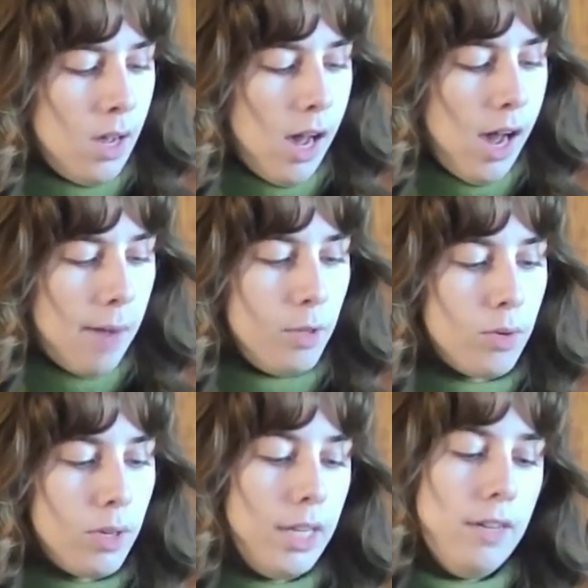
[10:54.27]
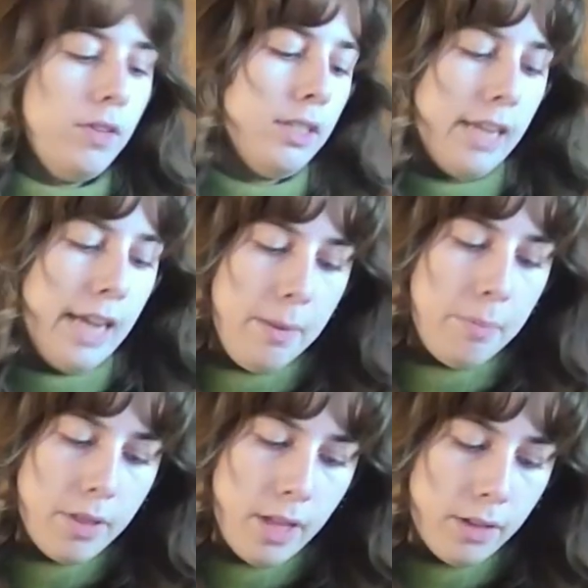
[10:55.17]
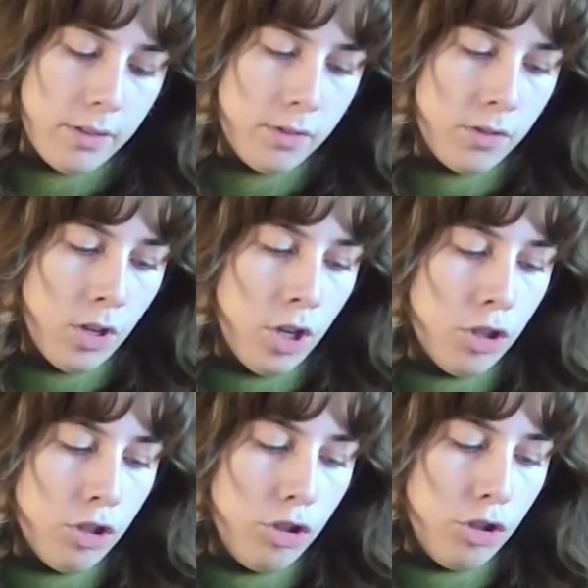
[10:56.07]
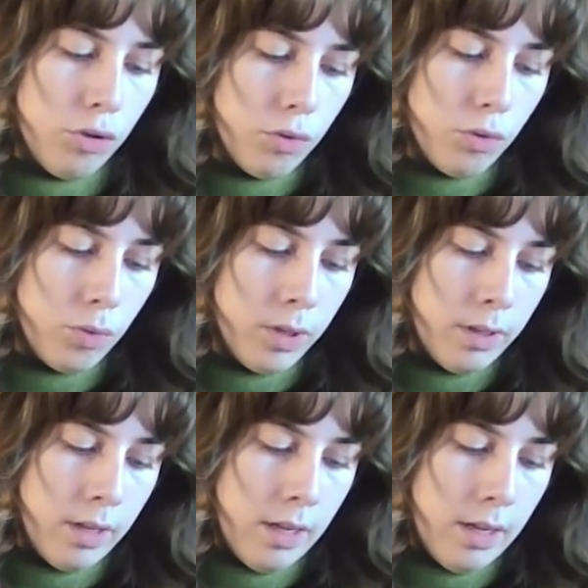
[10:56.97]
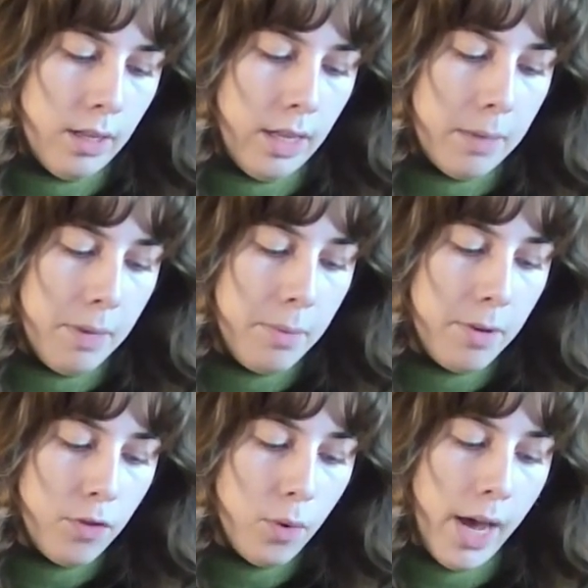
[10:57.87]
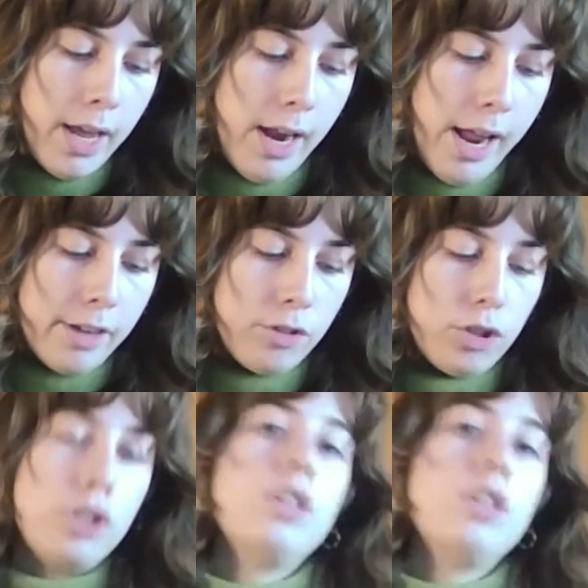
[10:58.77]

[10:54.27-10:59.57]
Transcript: You could even tape this to, like, maybe if you had extra